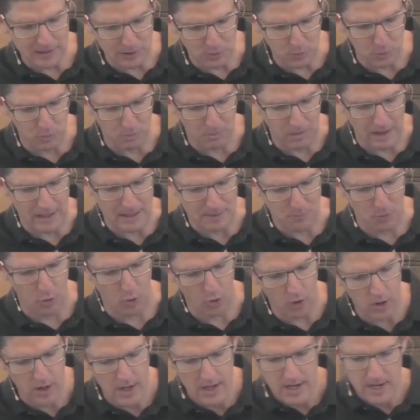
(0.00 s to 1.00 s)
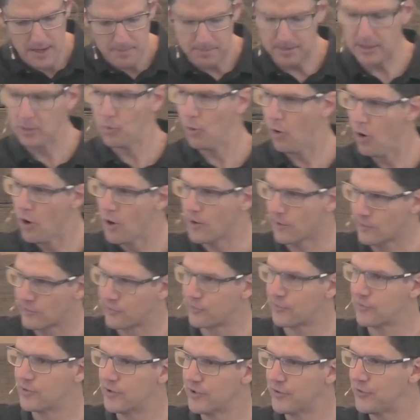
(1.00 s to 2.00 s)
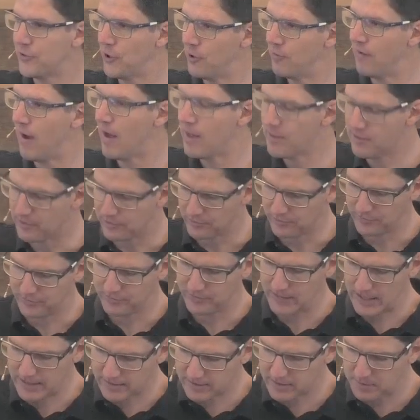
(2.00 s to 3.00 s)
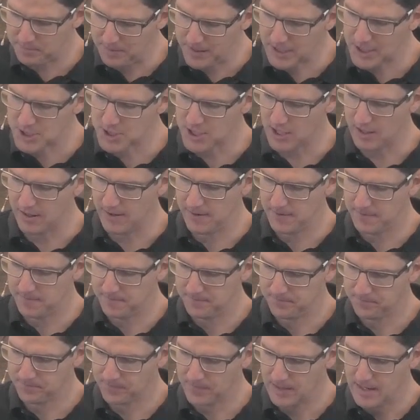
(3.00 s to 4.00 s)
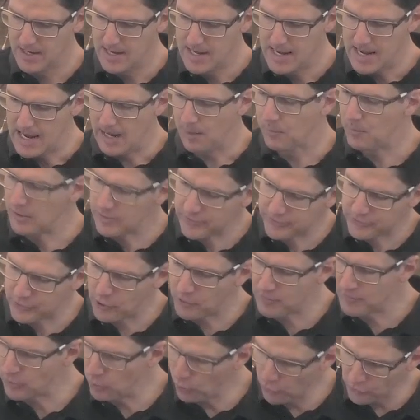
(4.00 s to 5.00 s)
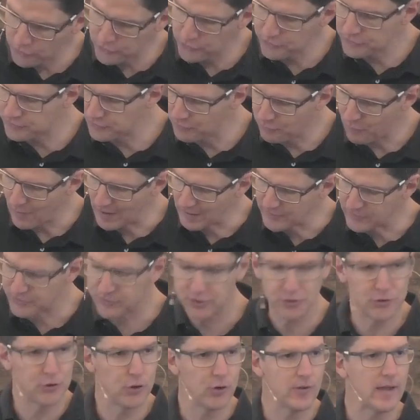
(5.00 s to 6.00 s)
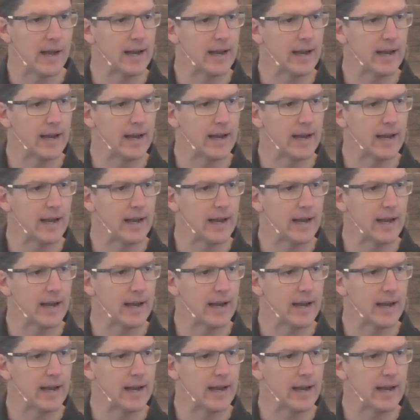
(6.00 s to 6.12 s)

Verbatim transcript: any, anymore, but he works to serve others. That's the picture. And we serve in all sorts of ways to do